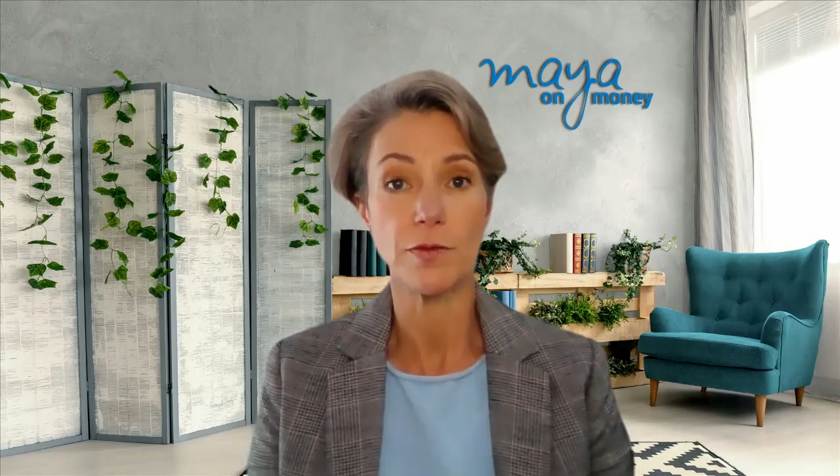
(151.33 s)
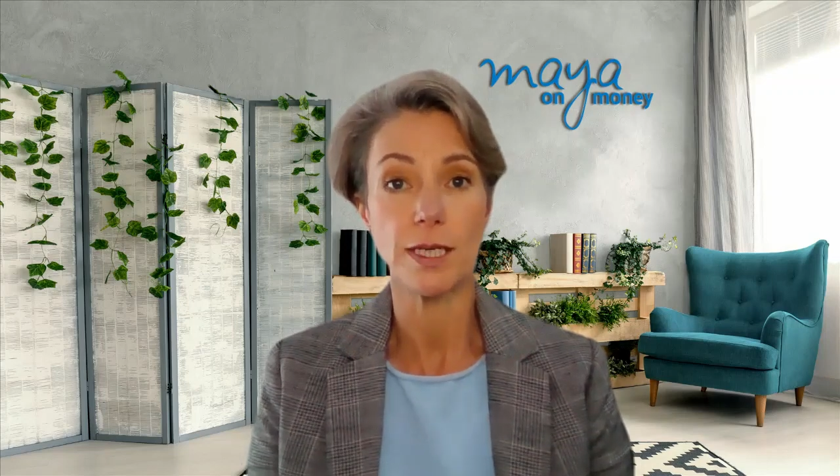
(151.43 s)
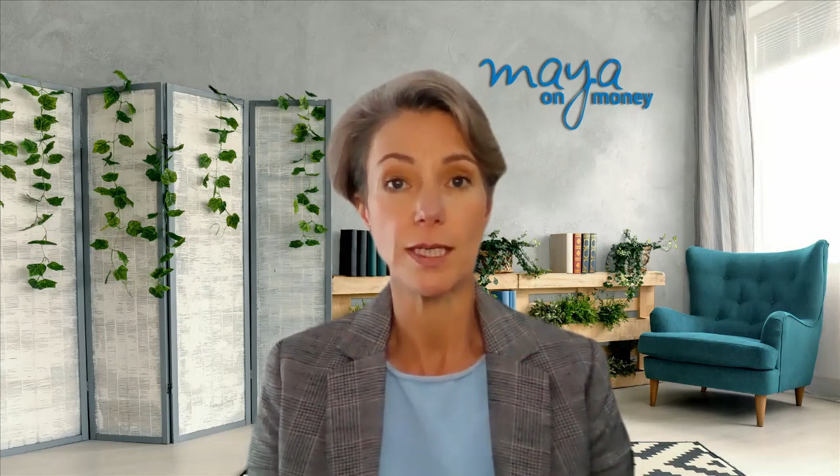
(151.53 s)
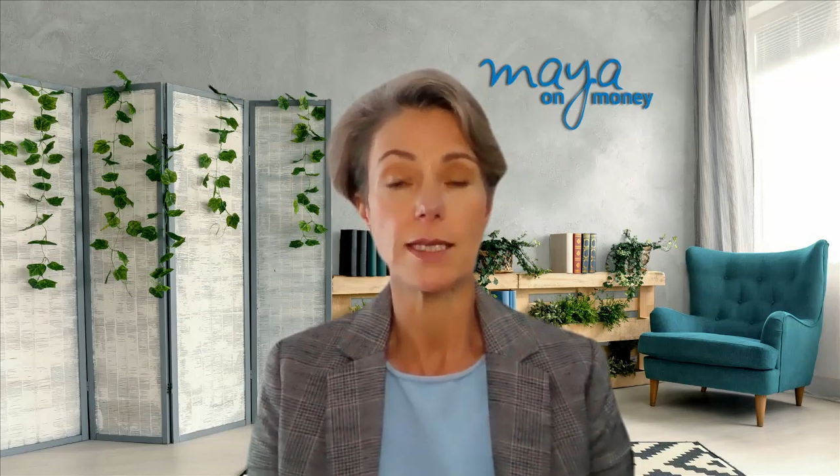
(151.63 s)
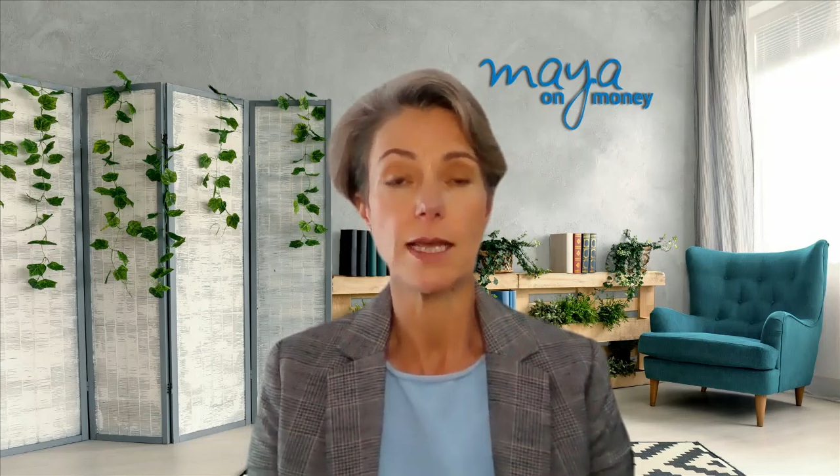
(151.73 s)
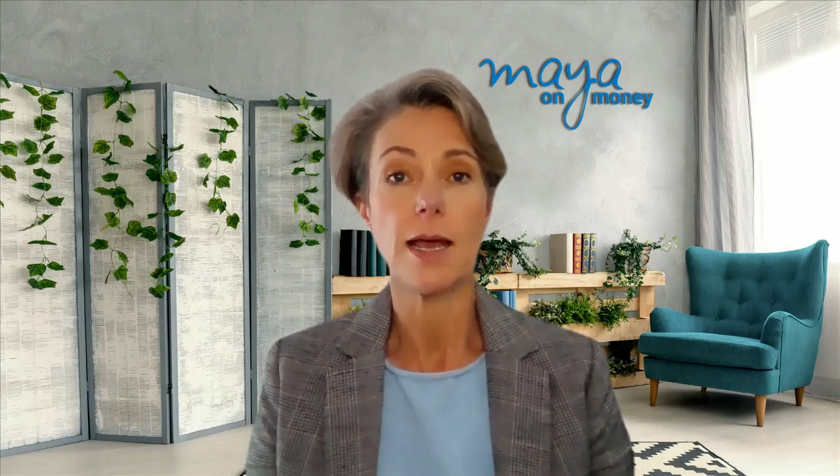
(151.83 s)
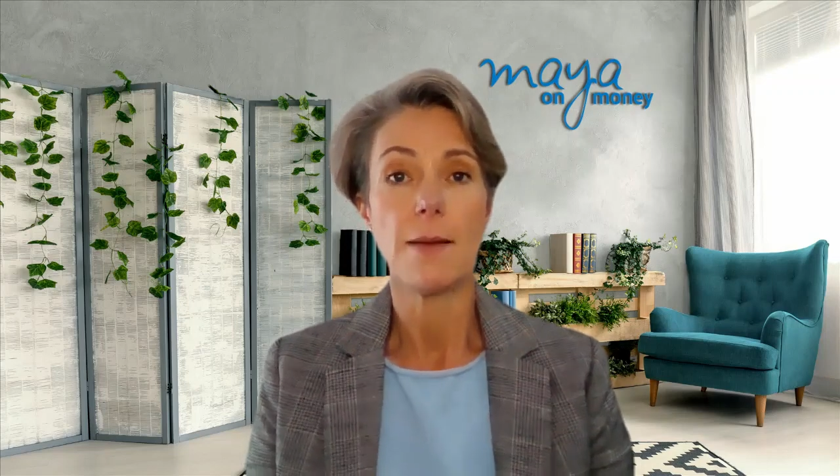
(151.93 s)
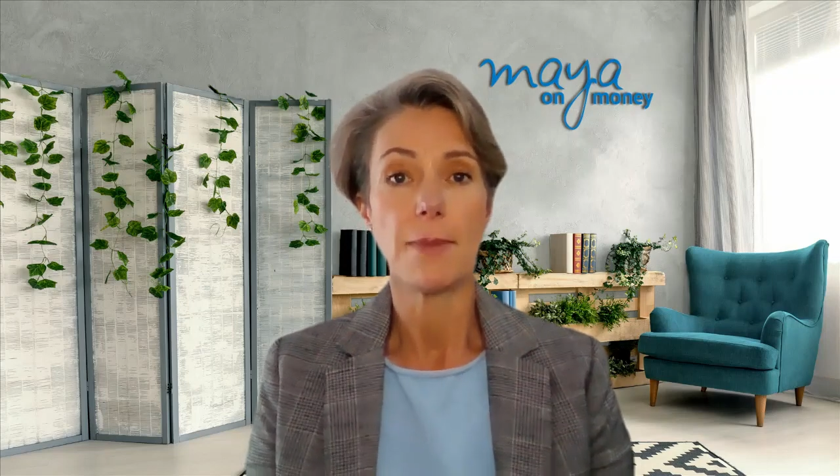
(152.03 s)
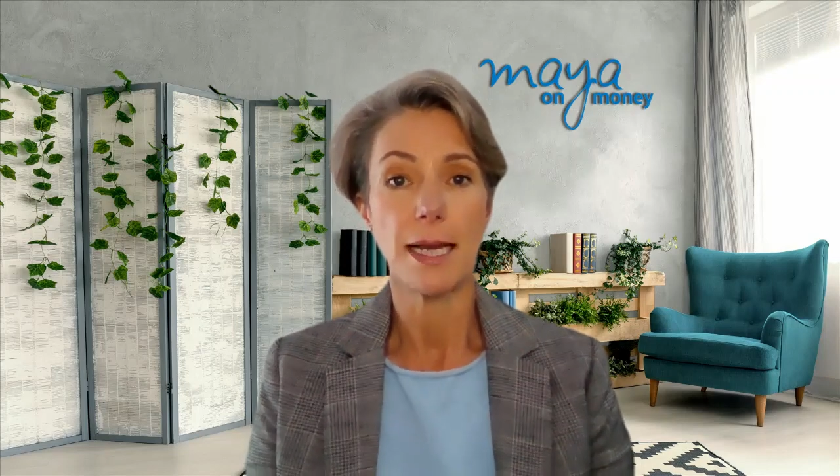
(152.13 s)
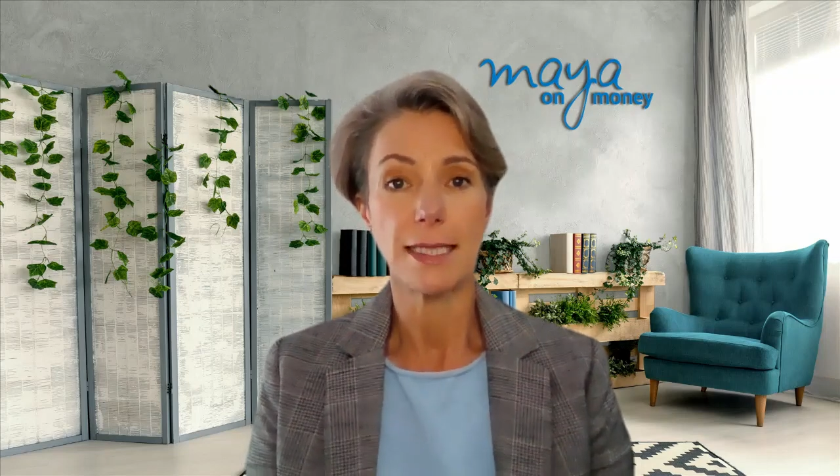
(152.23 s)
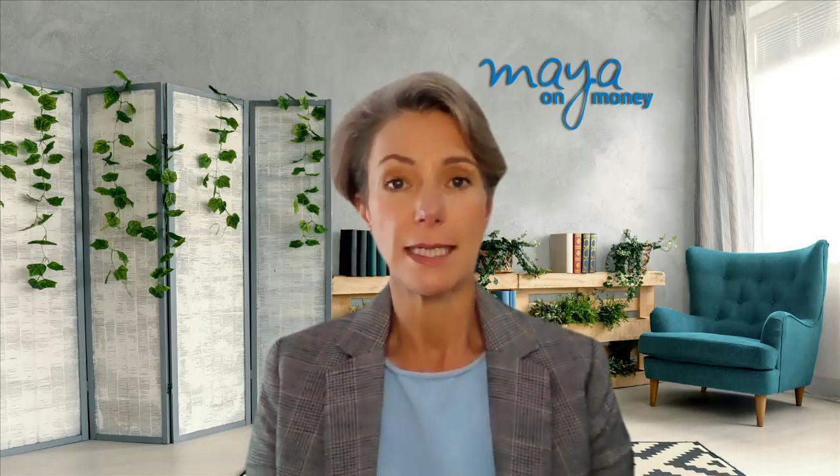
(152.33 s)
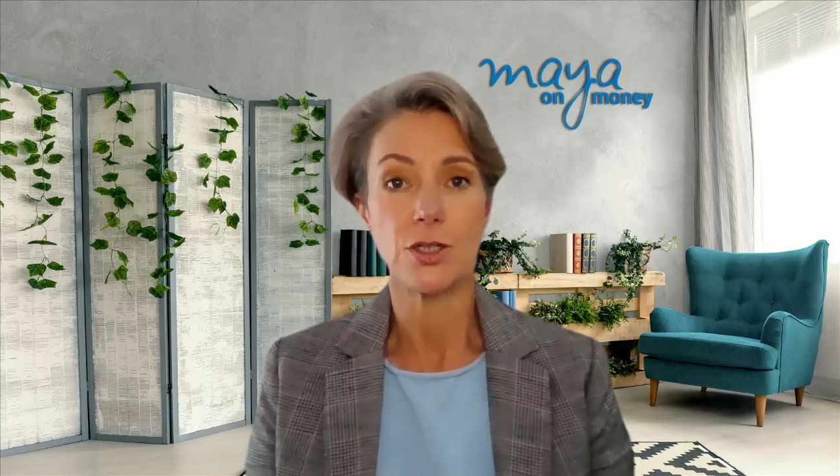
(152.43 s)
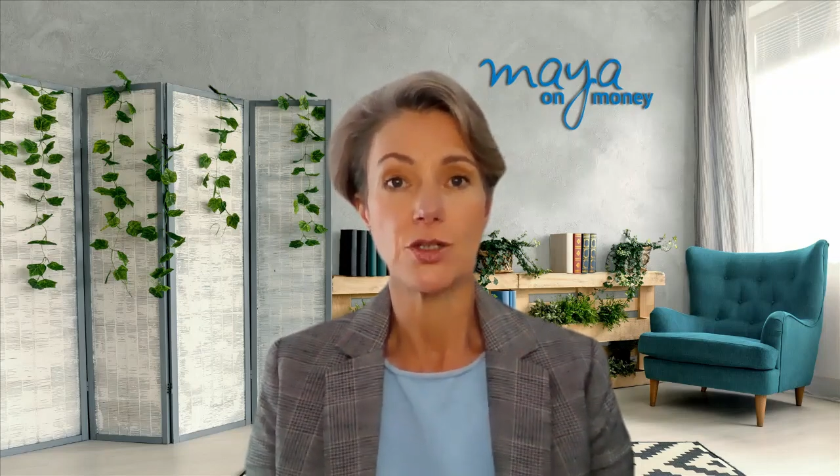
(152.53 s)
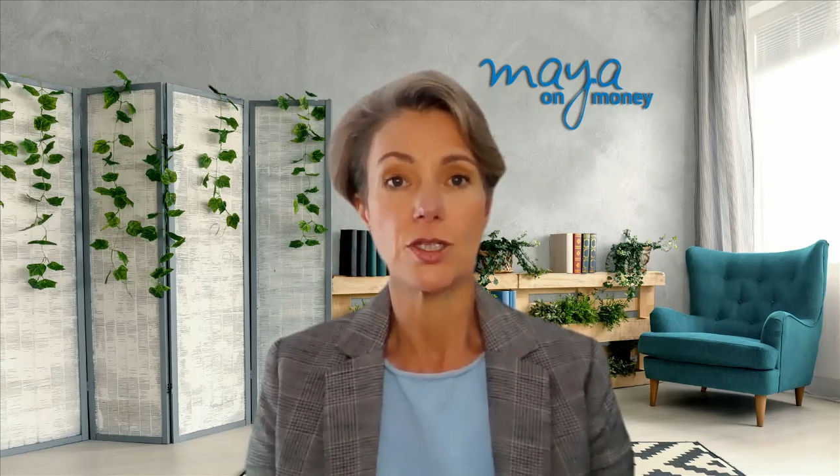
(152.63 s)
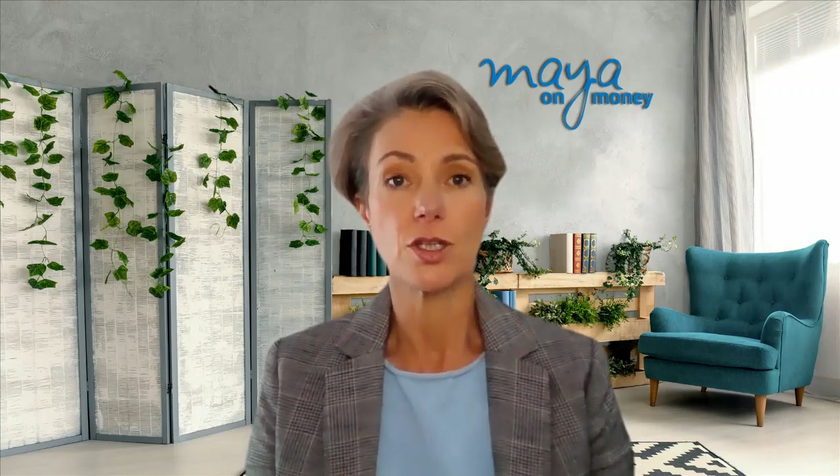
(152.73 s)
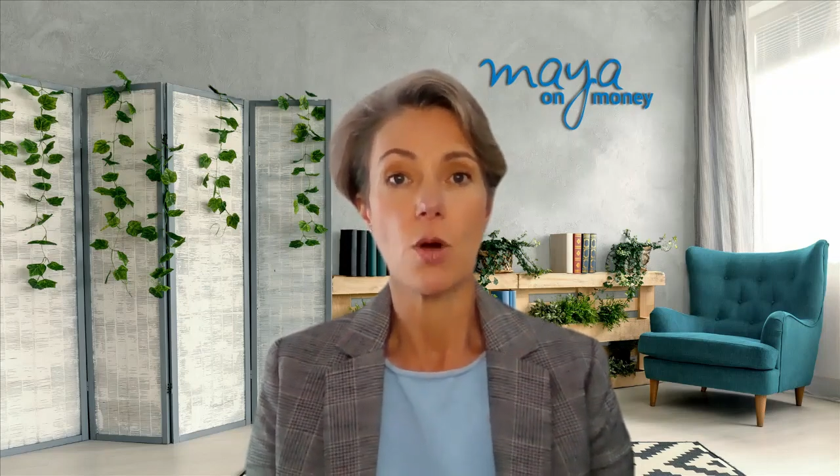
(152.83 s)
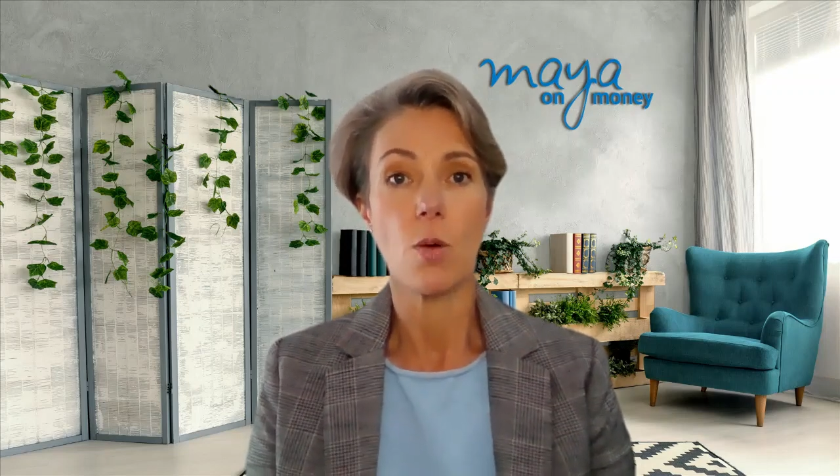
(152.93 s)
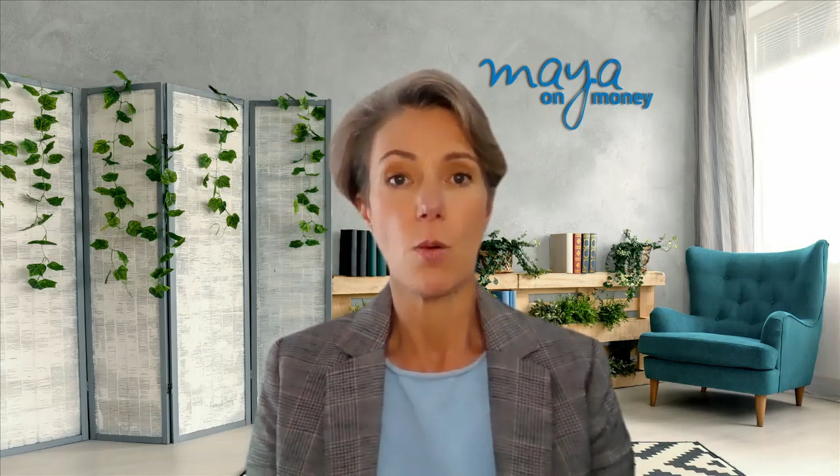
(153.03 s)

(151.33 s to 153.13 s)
fees plus interest,